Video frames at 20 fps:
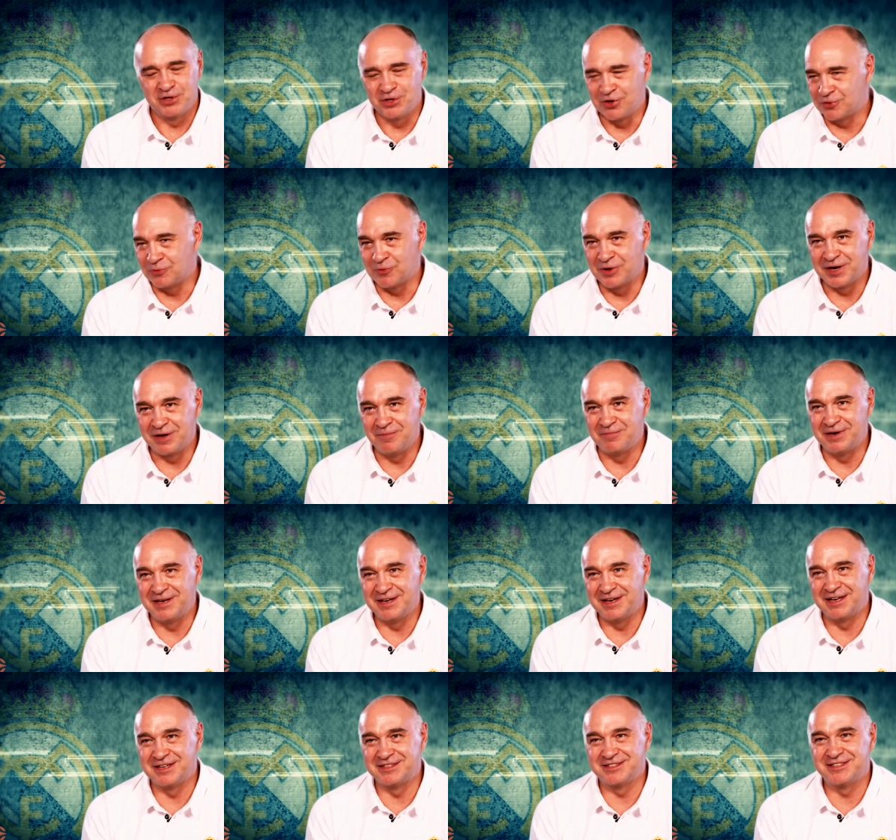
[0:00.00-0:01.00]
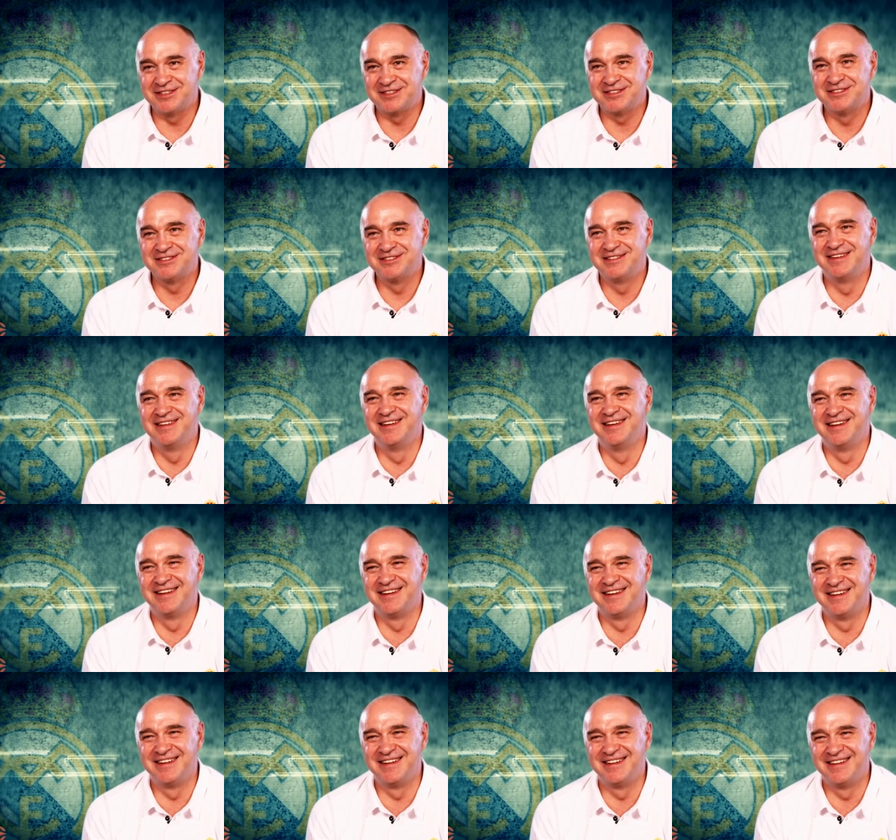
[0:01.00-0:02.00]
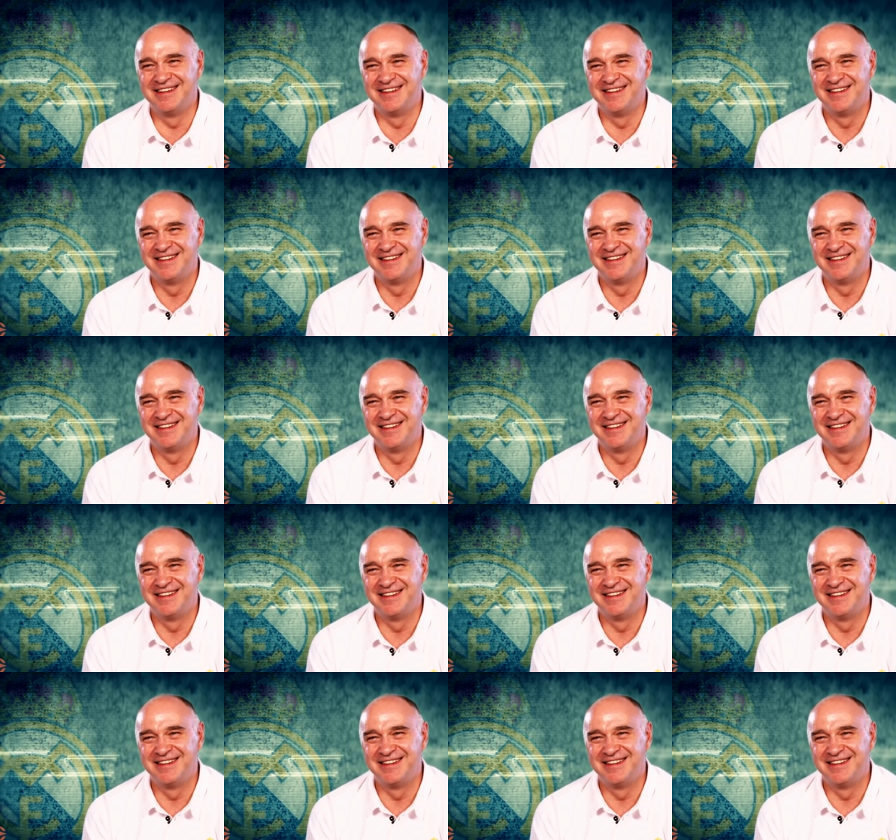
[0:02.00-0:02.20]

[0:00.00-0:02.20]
not when he play against us.